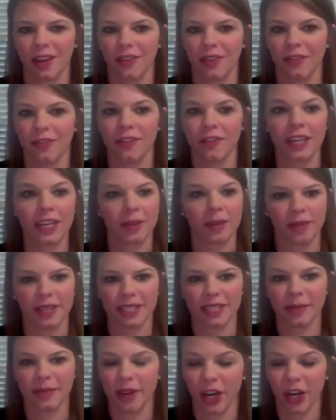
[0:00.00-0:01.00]

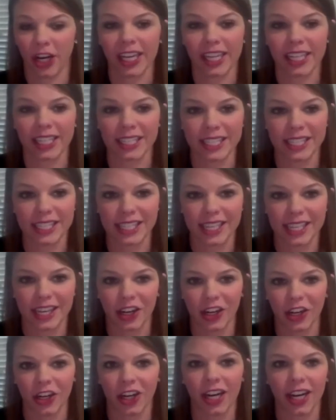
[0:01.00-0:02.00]
Vietnamese Americans
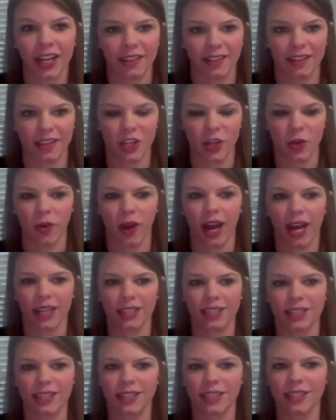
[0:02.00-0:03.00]
here in the US.
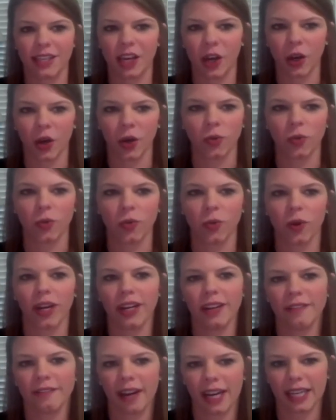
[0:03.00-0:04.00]
So what
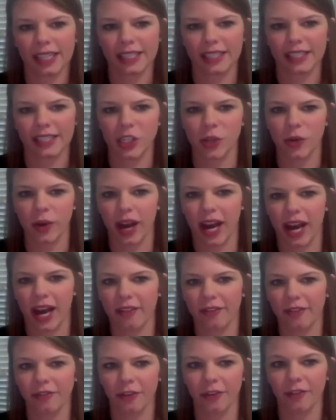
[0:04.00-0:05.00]
advice do you
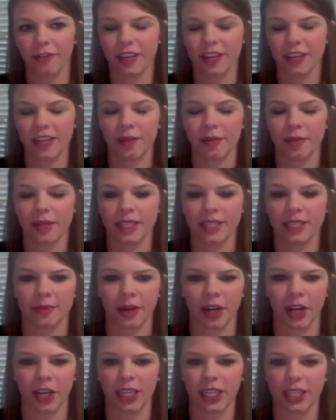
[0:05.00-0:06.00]
have for Vietnamese
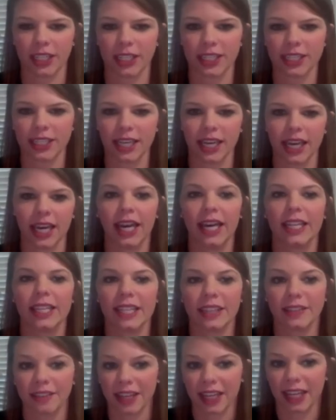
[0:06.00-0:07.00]
Americans
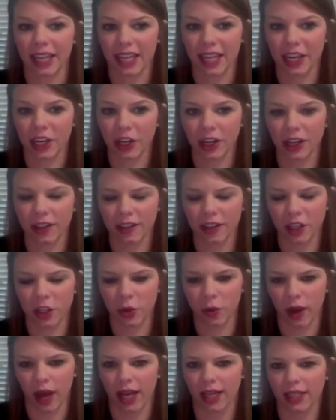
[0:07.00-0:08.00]
living here in the
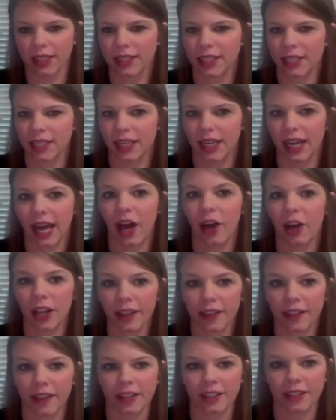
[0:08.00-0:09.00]
US and how
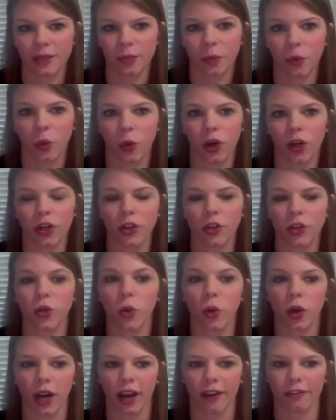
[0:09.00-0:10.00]
can they support
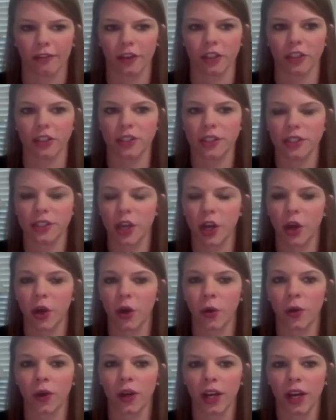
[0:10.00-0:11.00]
your efforts?
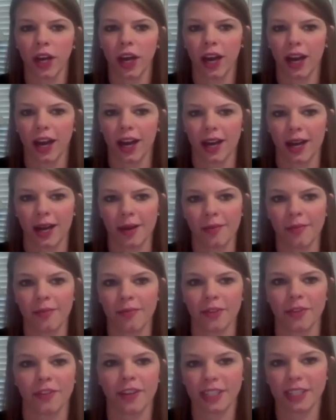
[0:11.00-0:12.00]
So
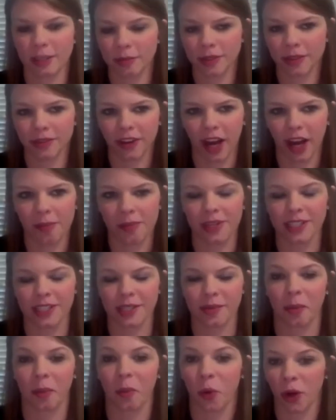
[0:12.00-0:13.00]
the Victims of
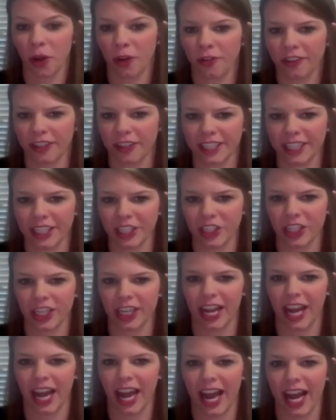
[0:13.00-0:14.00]
Communism Memorial Foundation
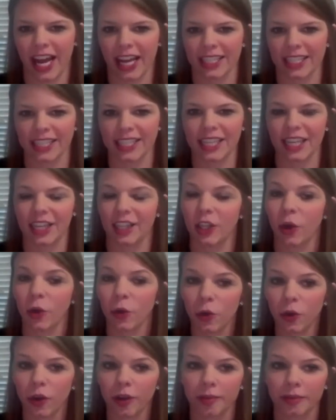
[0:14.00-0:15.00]
has a
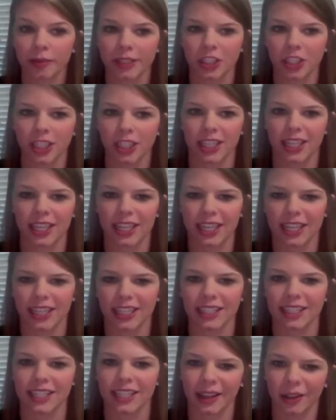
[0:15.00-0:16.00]
local commission
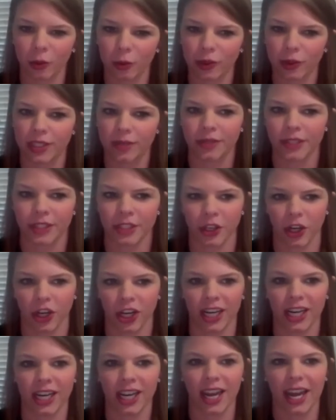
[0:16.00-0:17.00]
in St. Louis,
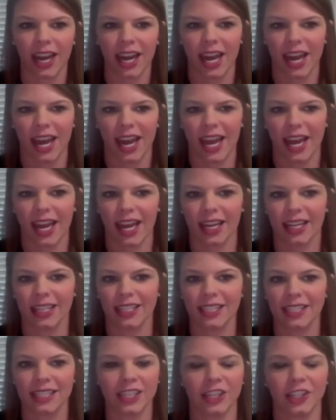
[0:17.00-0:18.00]
Missouri, and
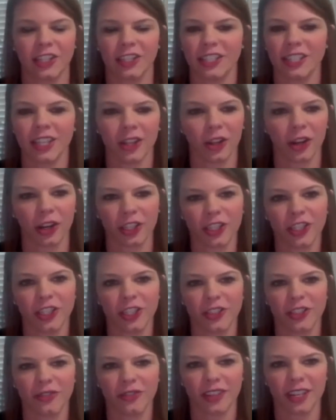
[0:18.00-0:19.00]
there's a
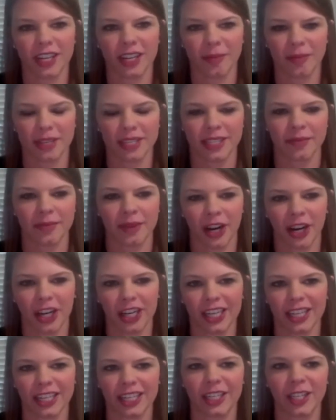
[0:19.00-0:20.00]
large Vietnamese
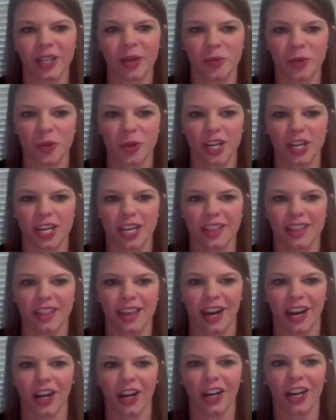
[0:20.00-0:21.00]
American community
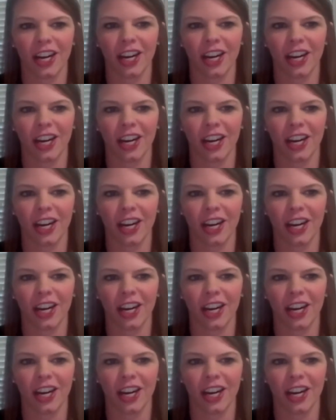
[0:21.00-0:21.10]
there.